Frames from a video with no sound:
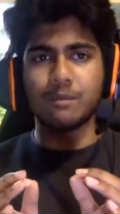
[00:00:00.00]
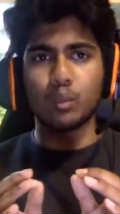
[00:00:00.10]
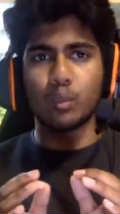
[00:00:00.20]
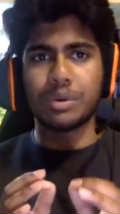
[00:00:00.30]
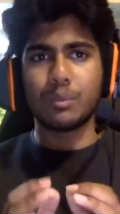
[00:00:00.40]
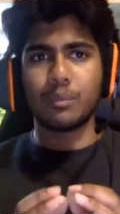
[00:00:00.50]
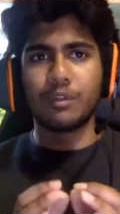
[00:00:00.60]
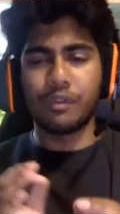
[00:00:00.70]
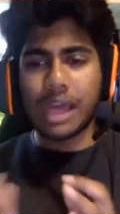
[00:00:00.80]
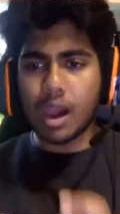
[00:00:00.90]
Well,
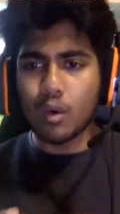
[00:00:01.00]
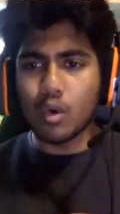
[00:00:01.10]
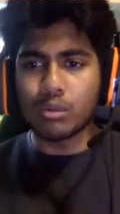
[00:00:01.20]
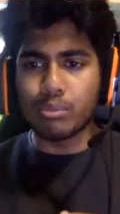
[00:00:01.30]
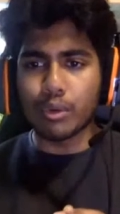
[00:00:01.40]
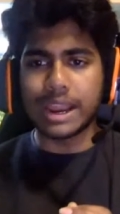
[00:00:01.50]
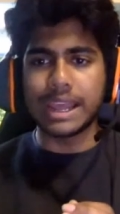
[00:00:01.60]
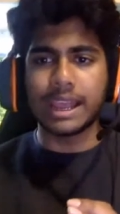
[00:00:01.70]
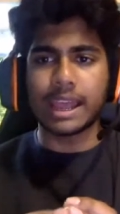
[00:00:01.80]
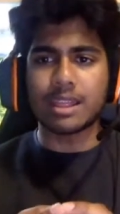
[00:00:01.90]
flowerhorn
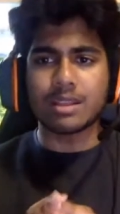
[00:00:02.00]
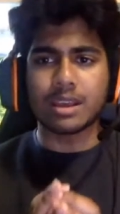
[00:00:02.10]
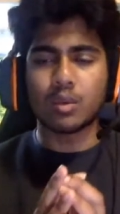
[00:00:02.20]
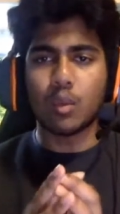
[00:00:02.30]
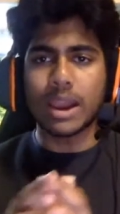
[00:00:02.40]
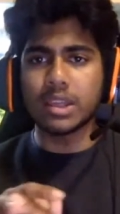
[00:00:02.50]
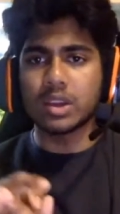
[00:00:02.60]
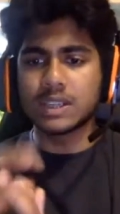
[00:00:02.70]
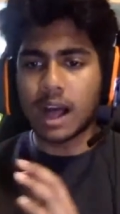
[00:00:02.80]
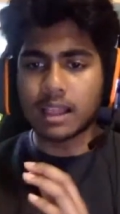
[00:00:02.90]
breeding and, and the way
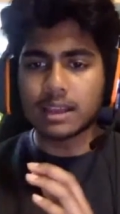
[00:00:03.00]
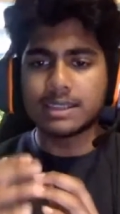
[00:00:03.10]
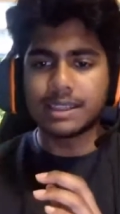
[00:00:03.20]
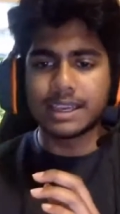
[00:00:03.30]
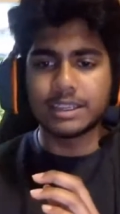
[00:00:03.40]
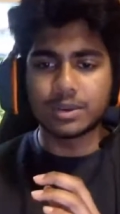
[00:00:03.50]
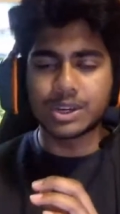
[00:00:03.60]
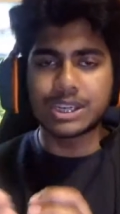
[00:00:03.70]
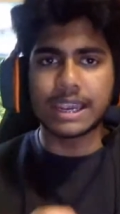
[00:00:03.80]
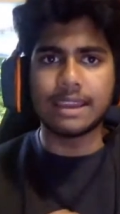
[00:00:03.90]
those colors and things are
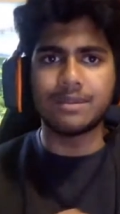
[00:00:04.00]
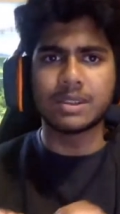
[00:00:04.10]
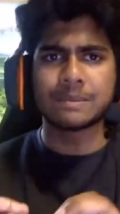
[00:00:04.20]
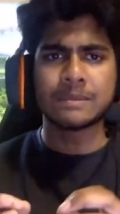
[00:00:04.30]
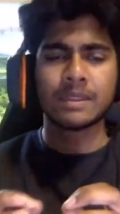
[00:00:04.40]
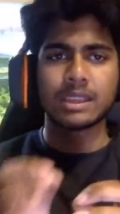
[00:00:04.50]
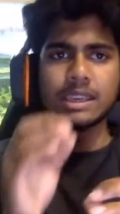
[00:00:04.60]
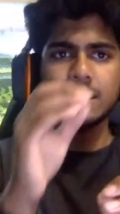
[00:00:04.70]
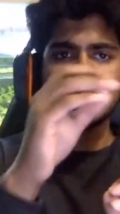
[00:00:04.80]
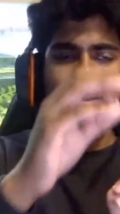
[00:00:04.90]
achieved
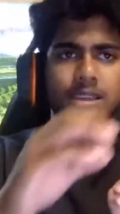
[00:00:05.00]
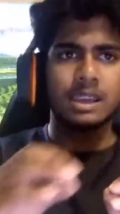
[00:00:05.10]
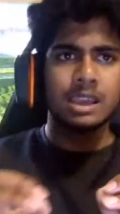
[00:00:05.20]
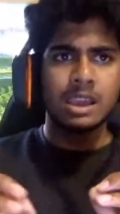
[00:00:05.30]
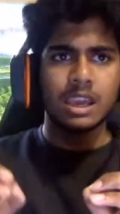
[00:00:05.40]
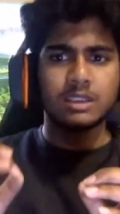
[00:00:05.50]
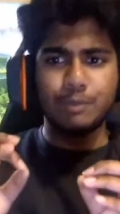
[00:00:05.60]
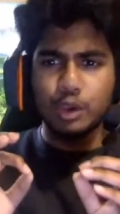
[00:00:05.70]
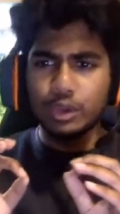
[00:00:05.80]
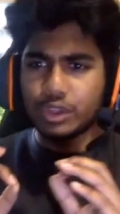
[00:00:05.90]
is is
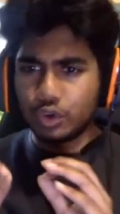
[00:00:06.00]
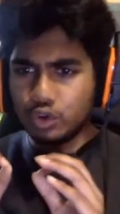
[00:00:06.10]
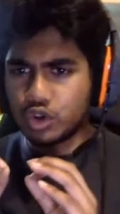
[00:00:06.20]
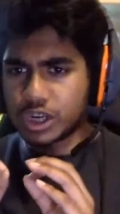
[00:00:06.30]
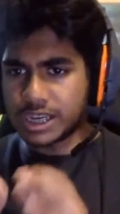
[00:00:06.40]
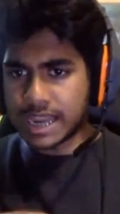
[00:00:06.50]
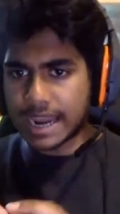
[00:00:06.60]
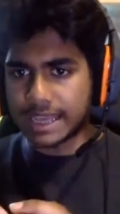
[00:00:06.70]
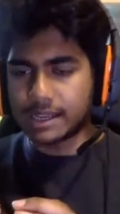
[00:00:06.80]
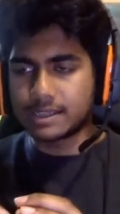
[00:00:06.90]
purely through
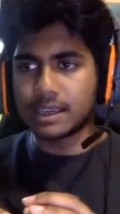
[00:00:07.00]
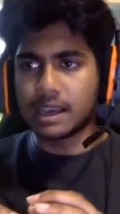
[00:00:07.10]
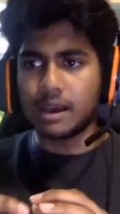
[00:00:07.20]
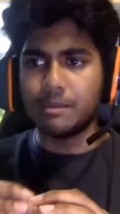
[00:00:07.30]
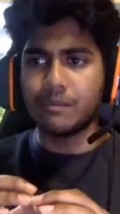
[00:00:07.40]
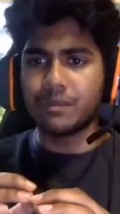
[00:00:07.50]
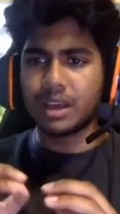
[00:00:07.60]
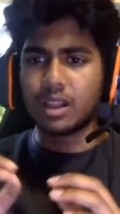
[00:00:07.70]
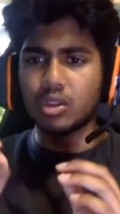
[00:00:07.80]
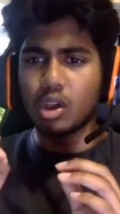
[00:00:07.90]
genetics. Um,
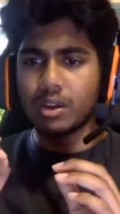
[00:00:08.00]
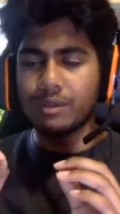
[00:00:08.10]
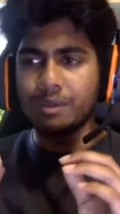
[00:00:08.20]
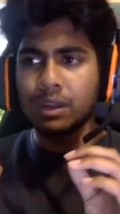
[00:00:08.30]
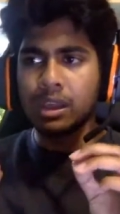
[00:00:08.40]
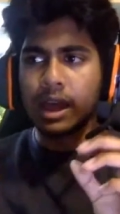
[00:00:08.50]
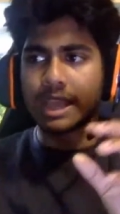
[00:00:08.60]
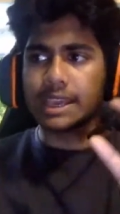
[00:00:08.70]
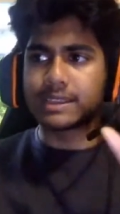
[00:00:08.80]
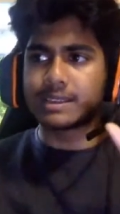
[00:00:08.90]
a lot of, I
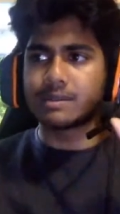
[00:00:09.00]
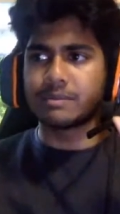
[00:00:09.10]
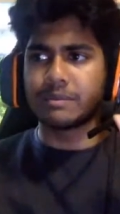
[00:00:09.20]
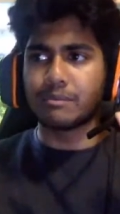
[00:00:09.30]
guess,